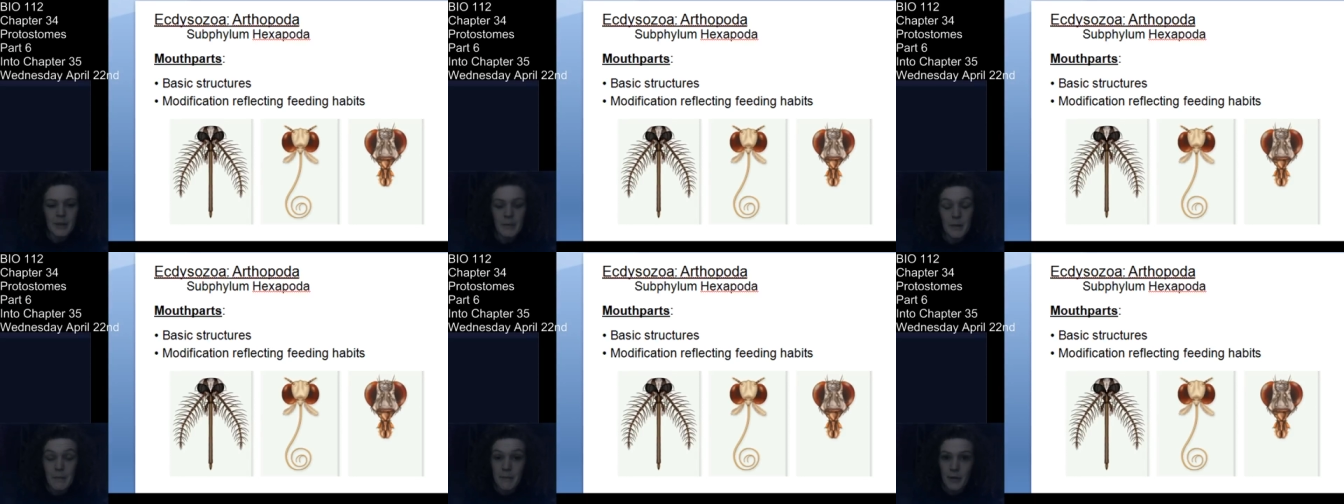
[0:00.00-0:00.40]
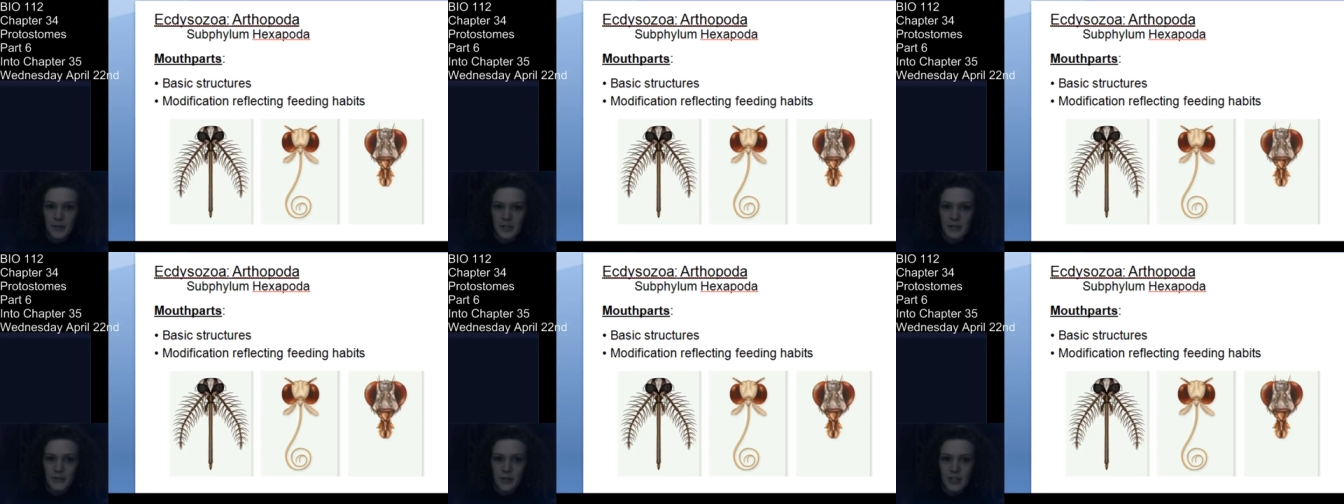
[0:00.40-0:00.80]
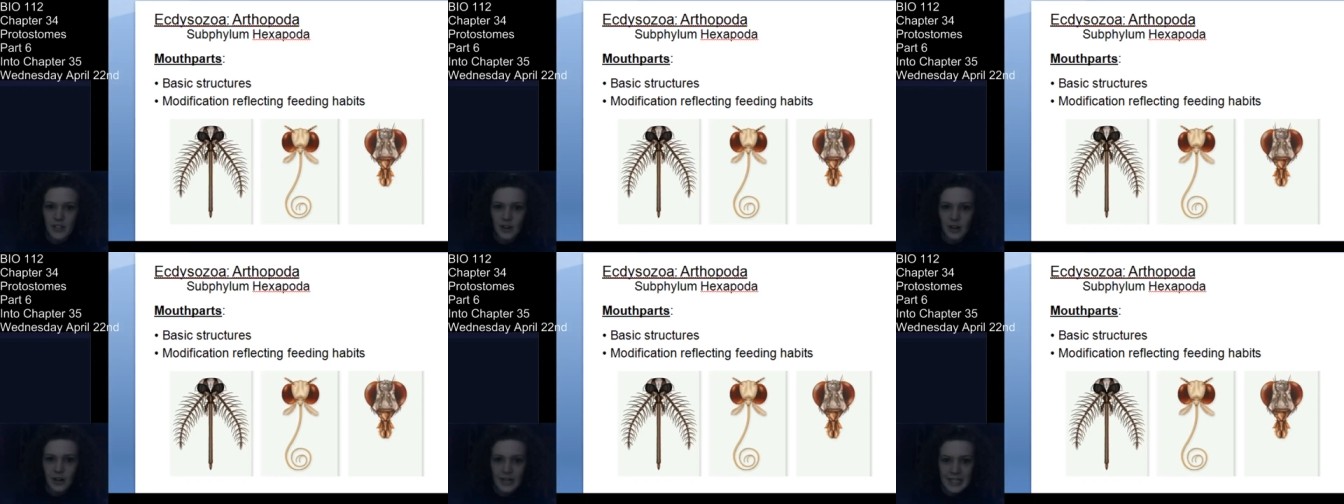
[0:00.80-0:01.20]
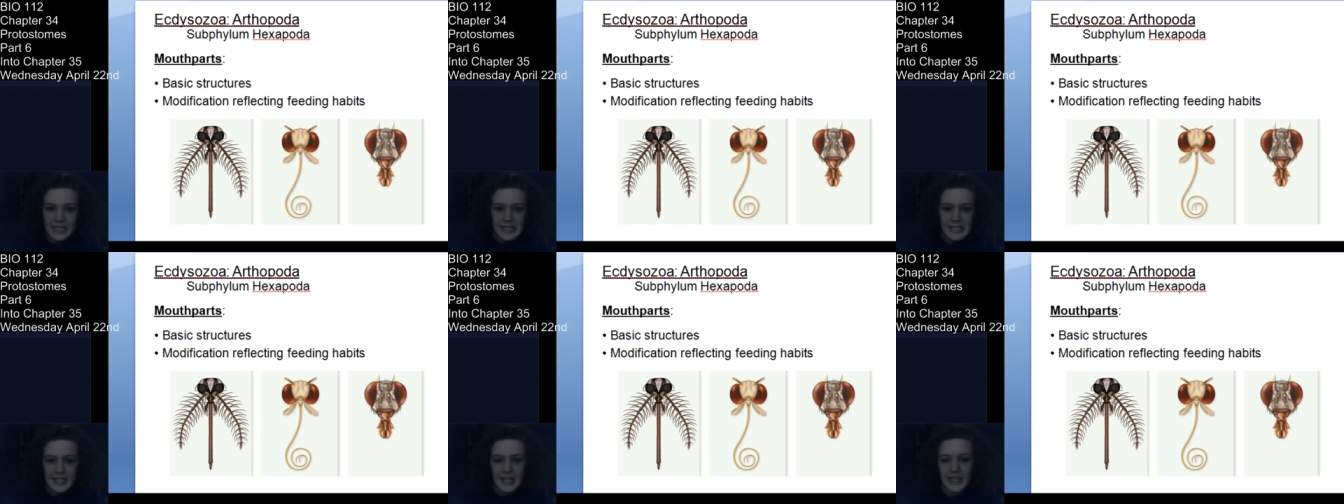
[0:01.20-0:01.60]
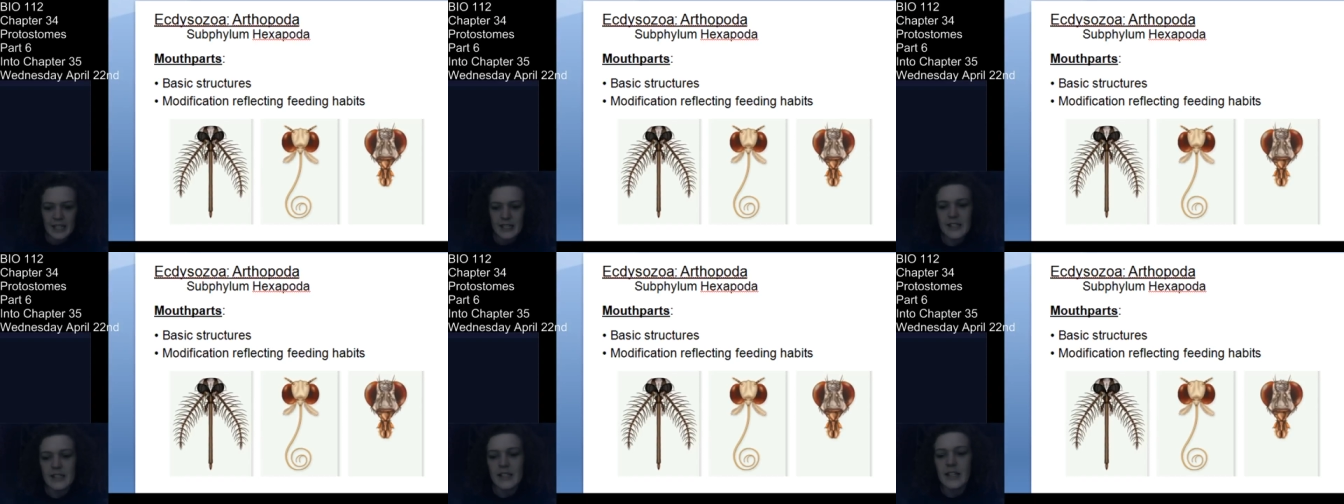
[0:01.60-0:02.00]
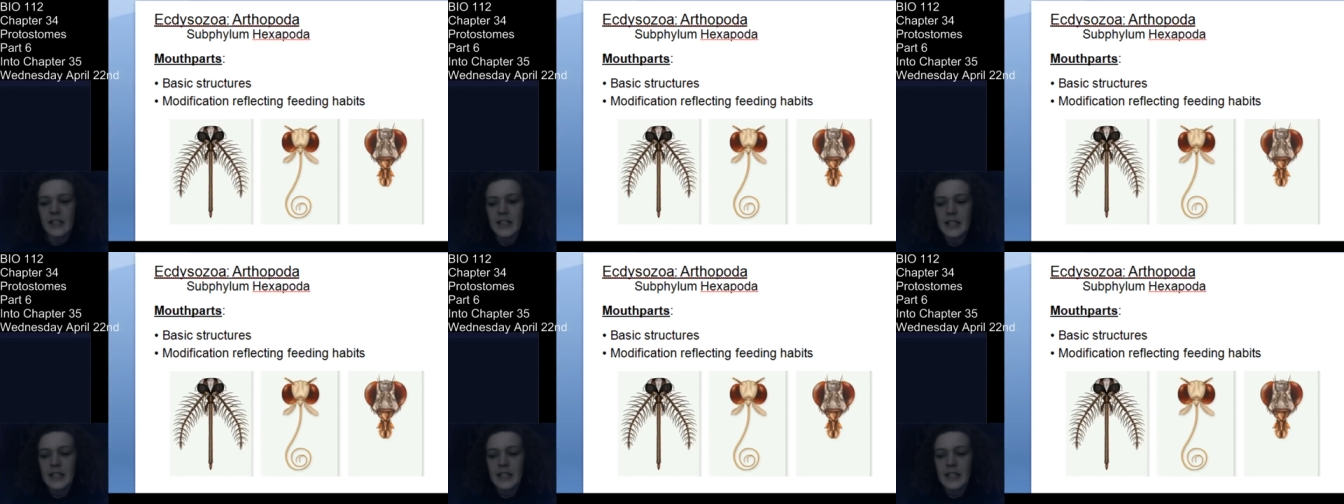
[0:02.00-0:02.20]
but most of which are insects.